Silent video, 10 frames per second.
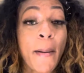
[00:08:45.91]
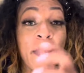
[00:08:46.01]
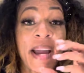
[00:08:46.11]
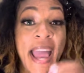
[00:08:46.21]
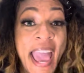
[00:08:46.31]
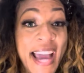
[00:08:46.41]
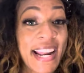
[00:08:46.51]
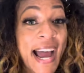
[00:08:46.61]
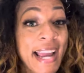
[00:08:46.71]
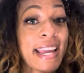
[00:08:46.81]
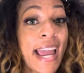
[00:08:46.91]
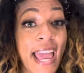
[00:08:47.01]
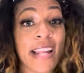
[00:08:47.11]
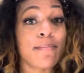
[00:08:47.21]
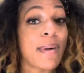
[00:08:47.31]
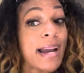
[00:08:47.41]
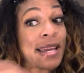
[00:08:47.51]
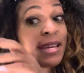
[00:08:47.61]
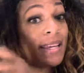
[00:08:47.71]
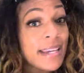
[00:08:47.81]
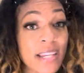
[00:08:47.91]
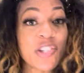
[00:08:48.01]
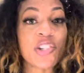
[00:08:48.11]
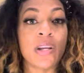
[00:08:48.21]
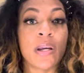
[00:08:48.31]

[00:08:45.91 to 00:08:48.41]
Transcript: But had I had my ish,